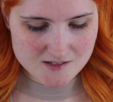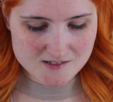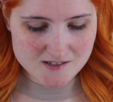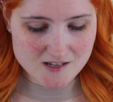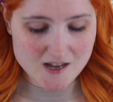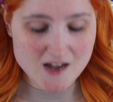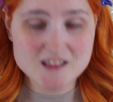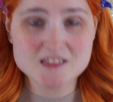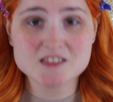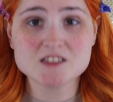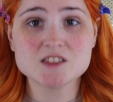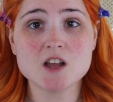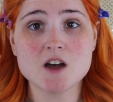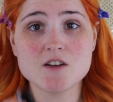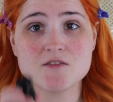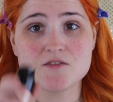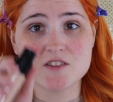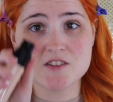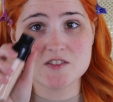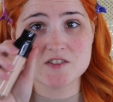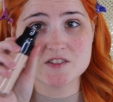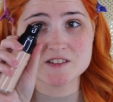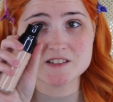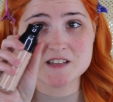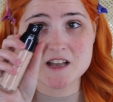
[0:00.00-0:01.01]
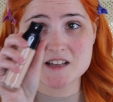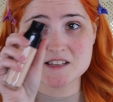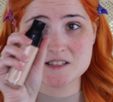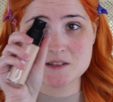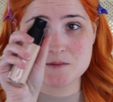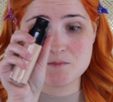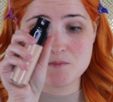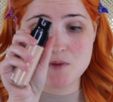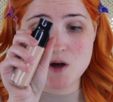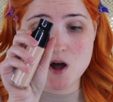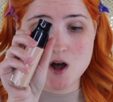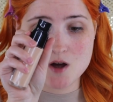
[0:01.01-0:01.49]
I love that this has a
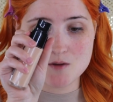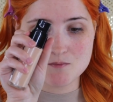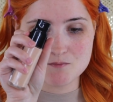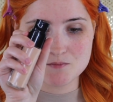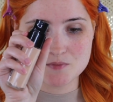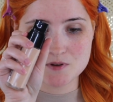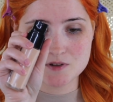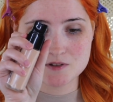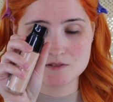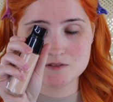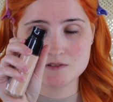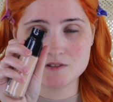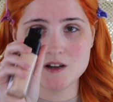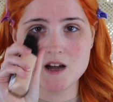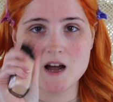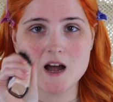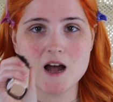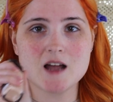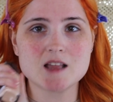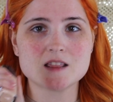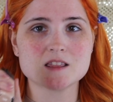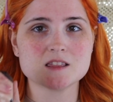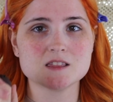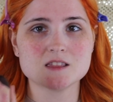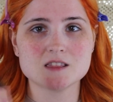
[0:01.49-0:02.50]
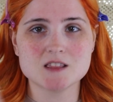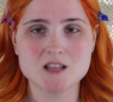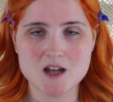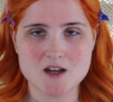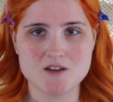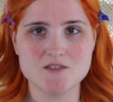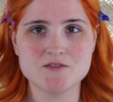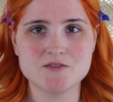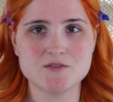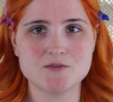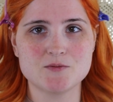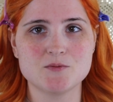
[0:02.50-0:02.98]
pump. I
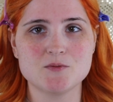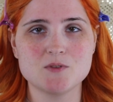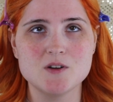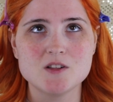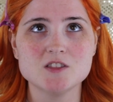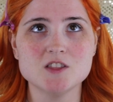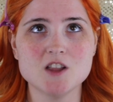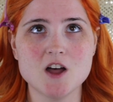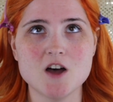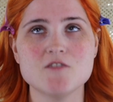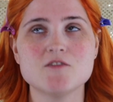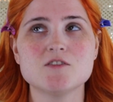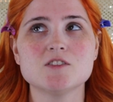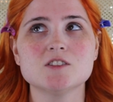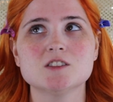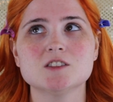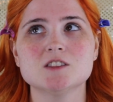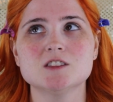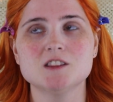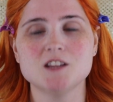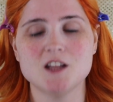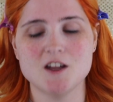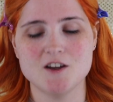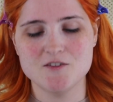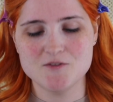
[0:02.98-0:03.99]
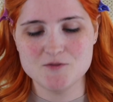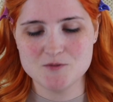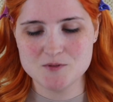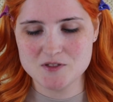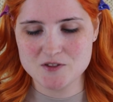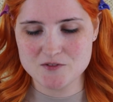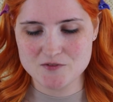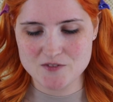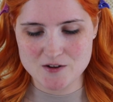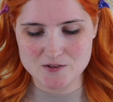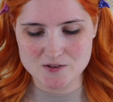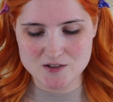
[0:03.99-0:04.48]
love when
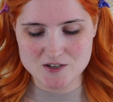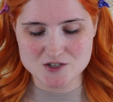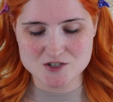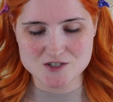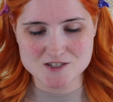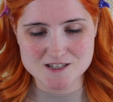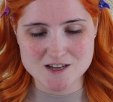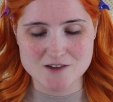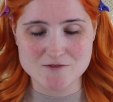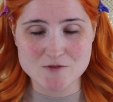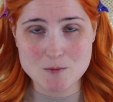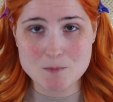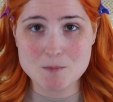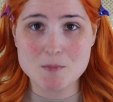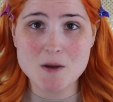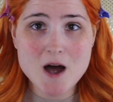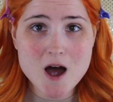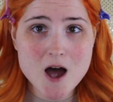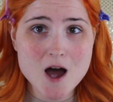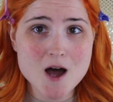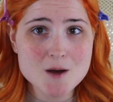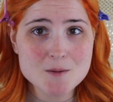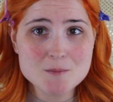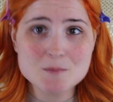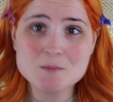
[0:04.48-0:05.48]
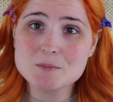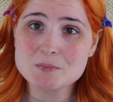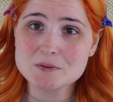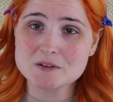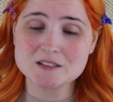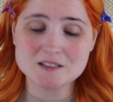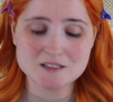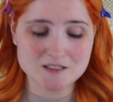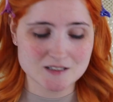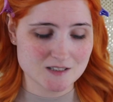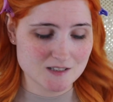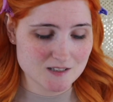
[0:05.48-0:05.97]
the foundations have a pump.
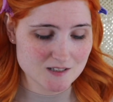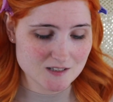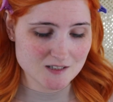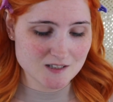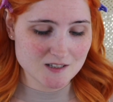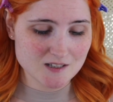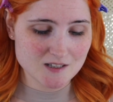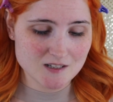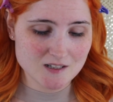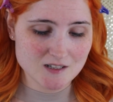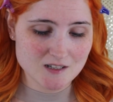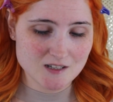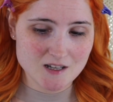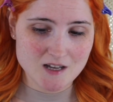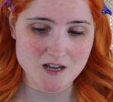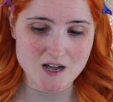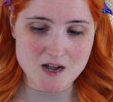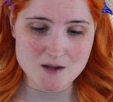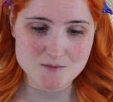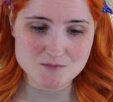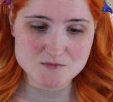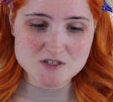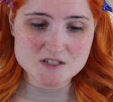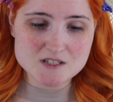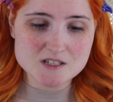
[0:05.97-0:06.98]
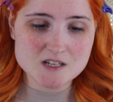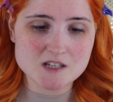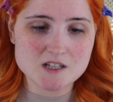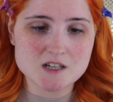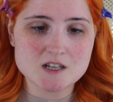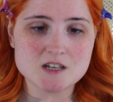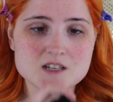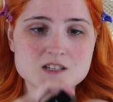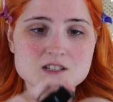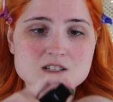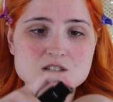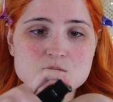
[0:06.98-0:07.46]
I'm just going
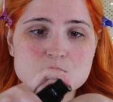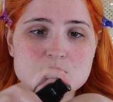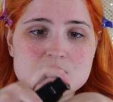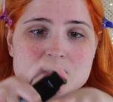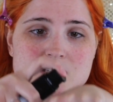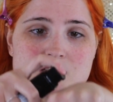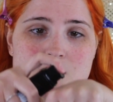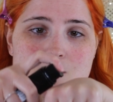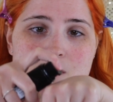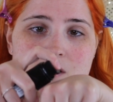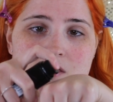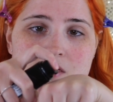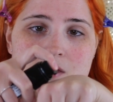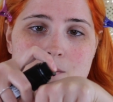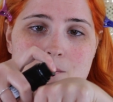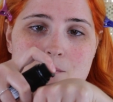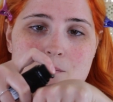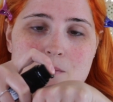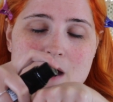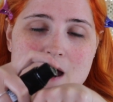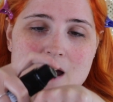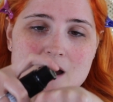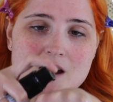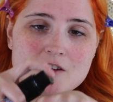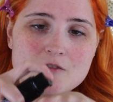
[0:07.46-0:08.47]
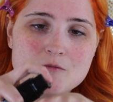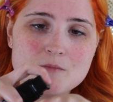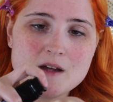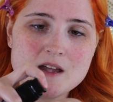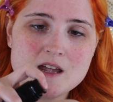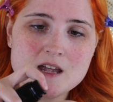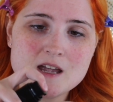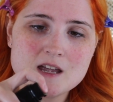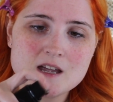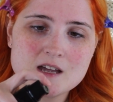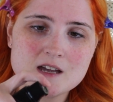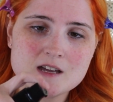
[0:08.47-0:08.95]
to squeeze some on the back of my
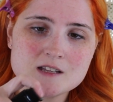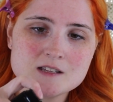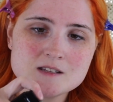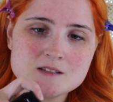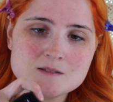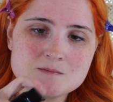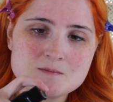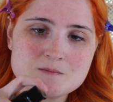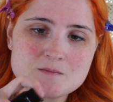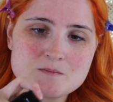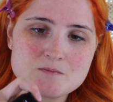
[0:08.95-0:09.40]
hand.